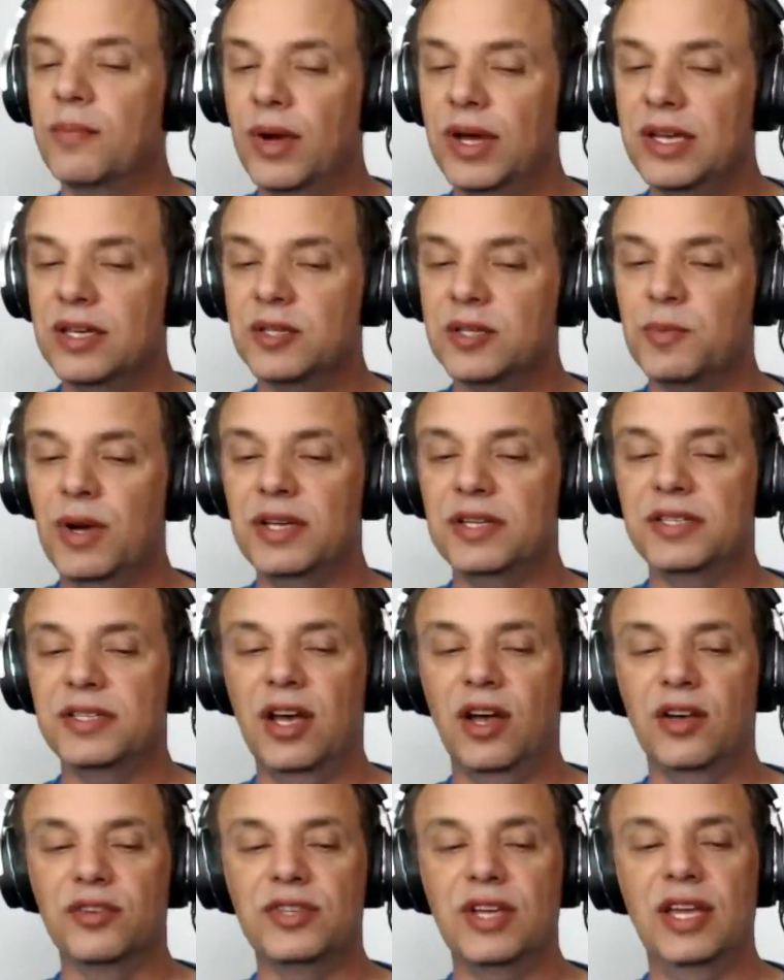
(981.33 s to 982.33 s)
by
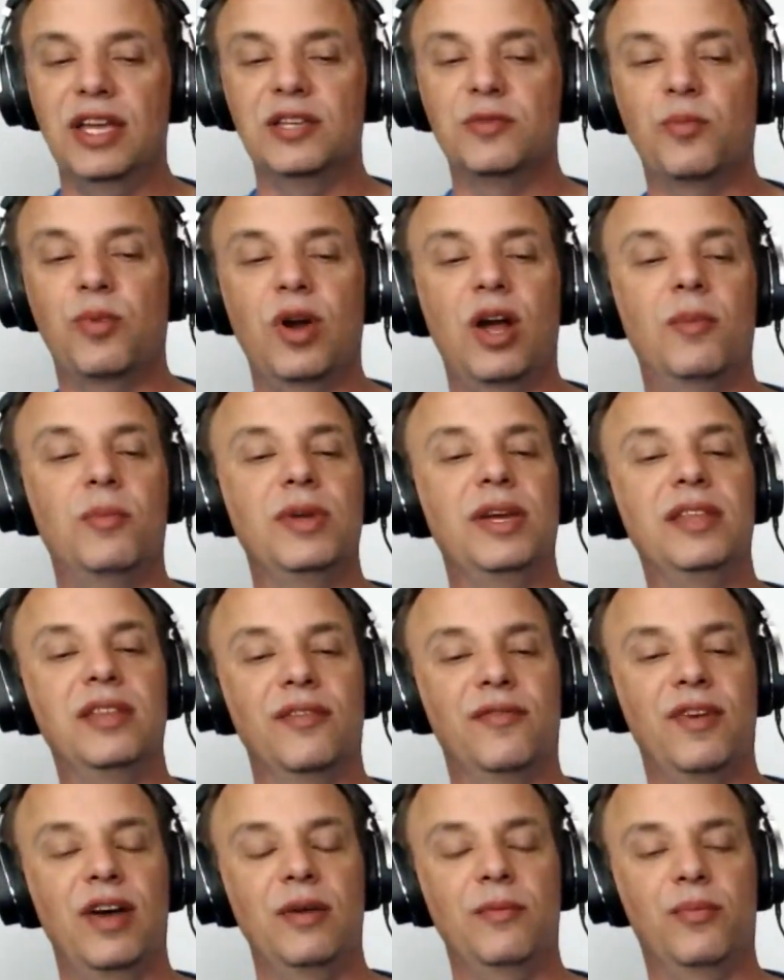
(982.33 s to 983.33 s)
itself, and it's probably in the
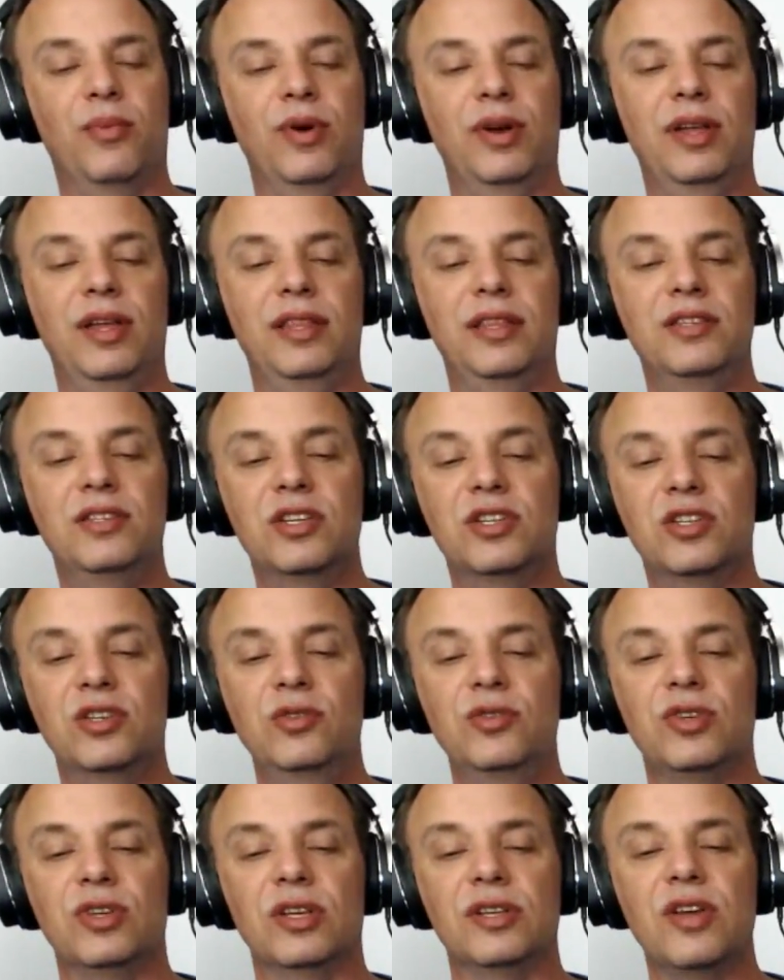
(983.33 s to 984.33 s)
fine print in this
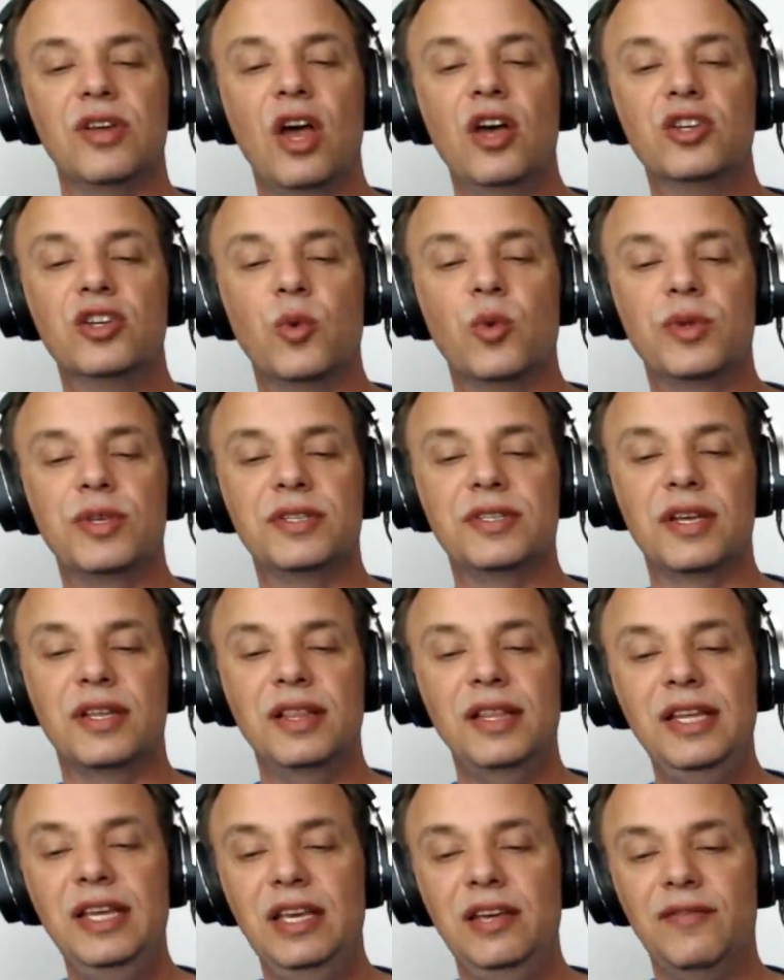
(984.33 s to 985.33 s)
exclusion list. So what does it
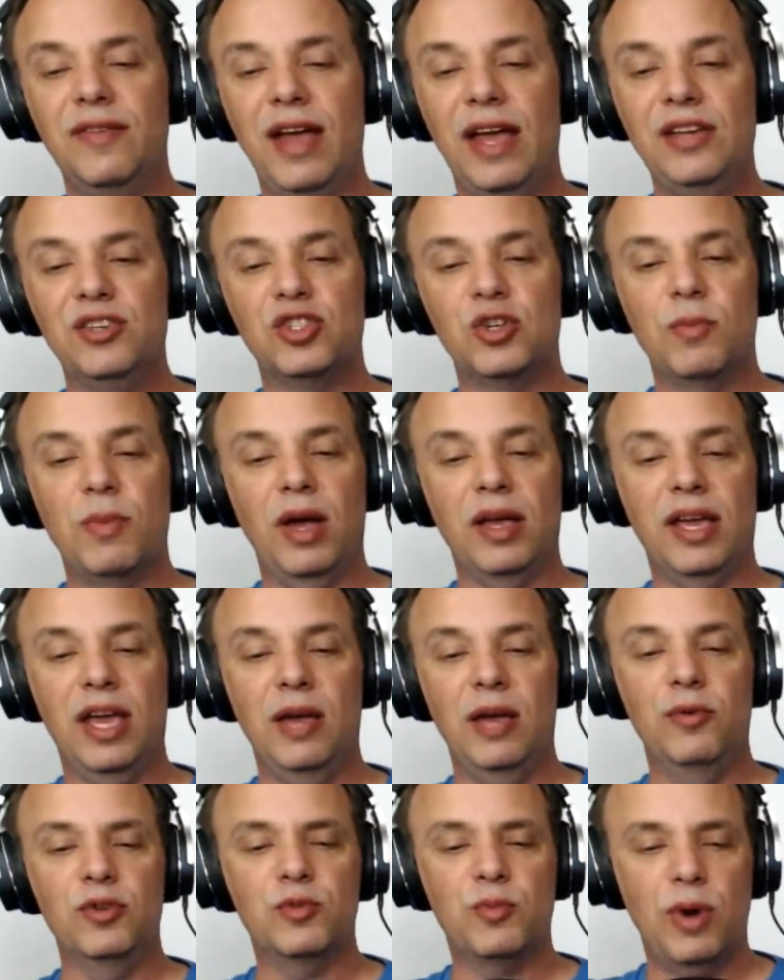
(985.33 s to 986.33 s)
leave? HDMI
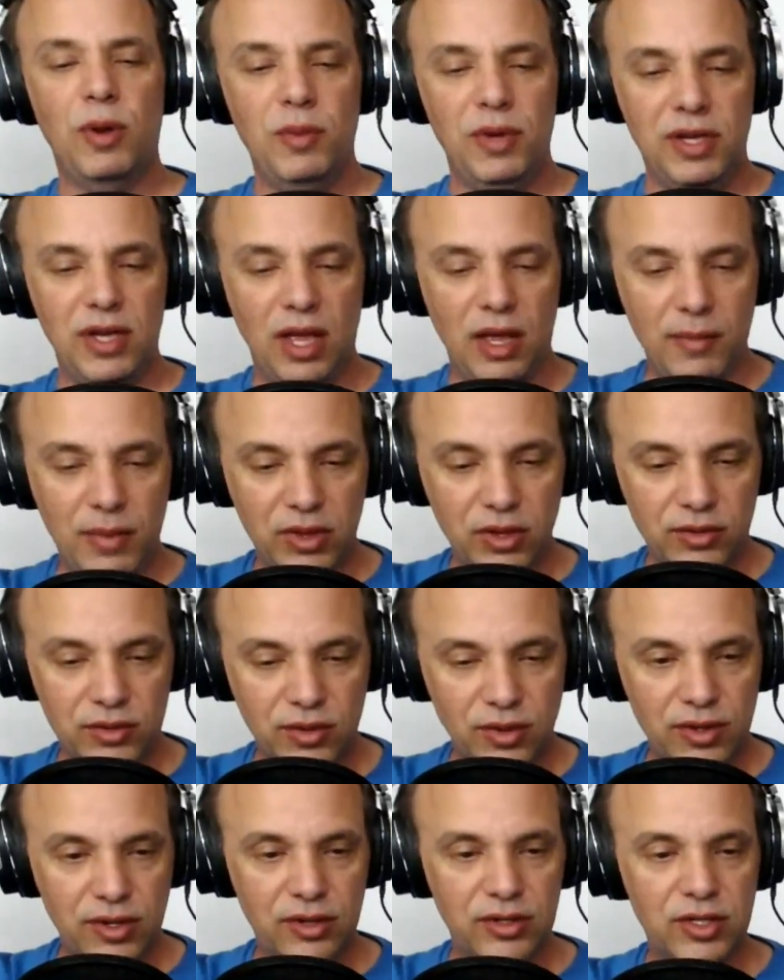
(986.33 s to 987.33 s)
cables? Probably not, but those
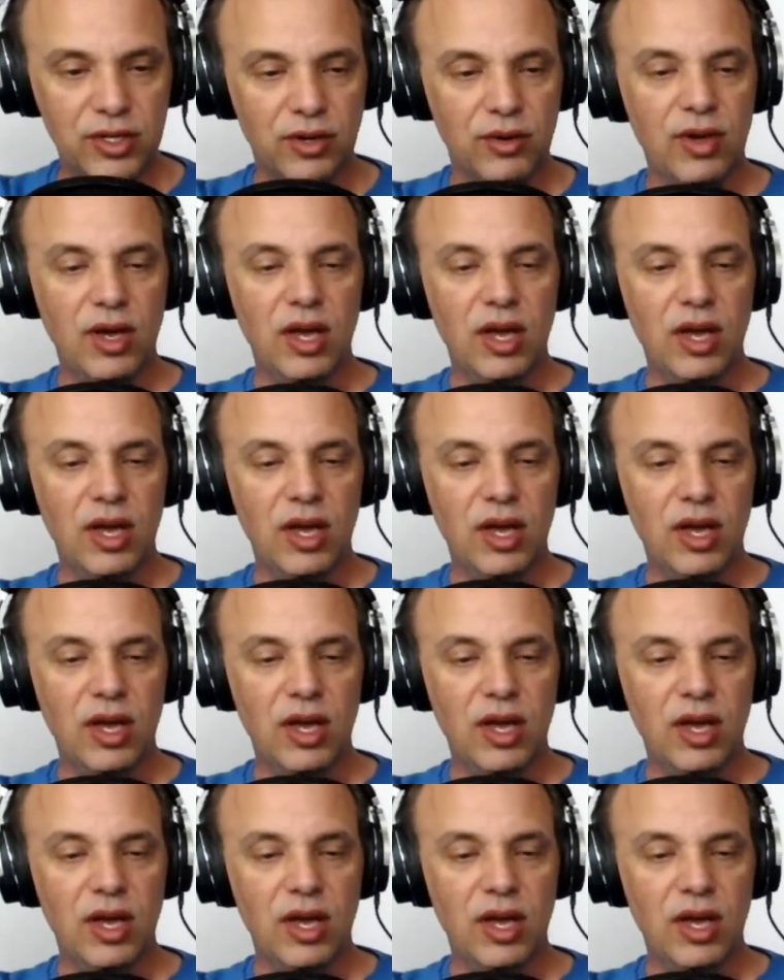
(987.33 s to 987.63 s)
are in there too.